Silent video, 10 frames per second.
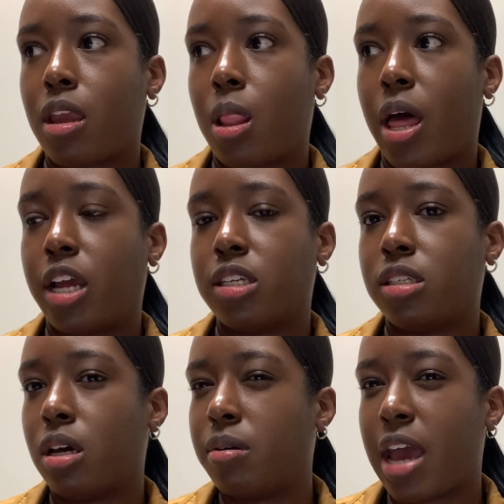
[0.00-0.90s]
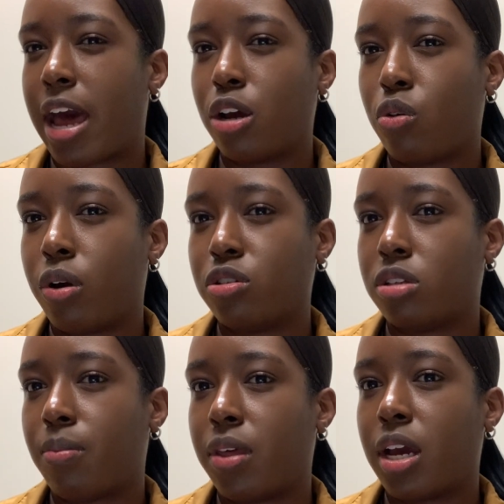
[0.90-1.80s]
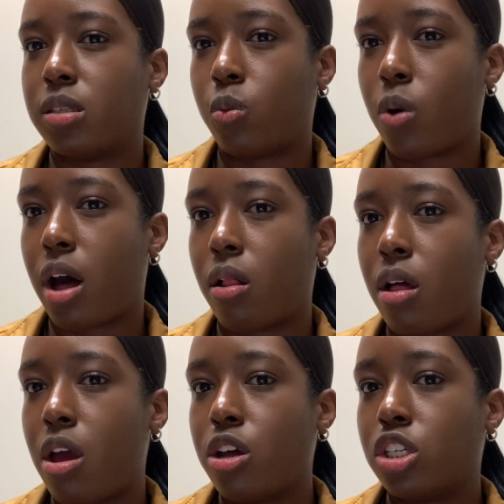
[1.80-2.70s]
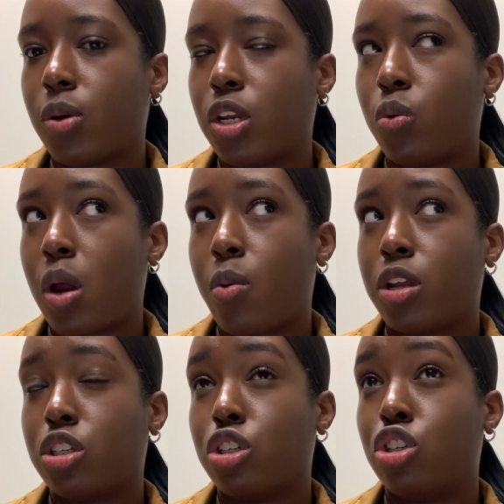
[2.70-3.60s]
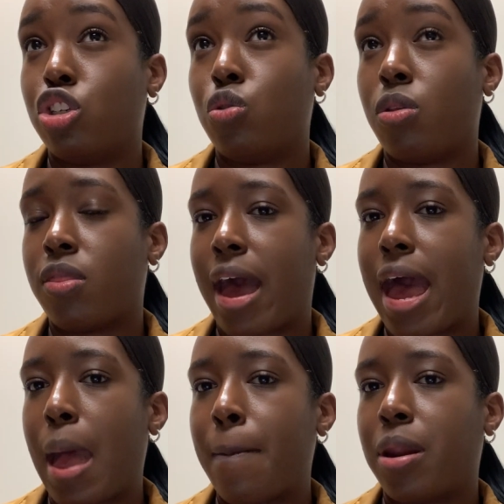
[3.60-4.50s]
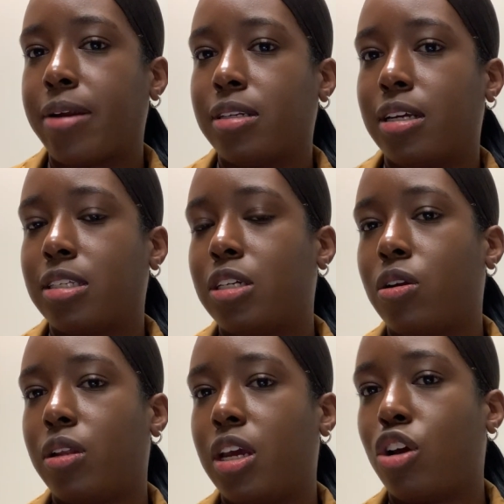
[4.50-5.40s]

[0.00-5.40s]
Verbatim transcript: like subcategories or something as well. So I knew I wanted to do that, but not necessarily in a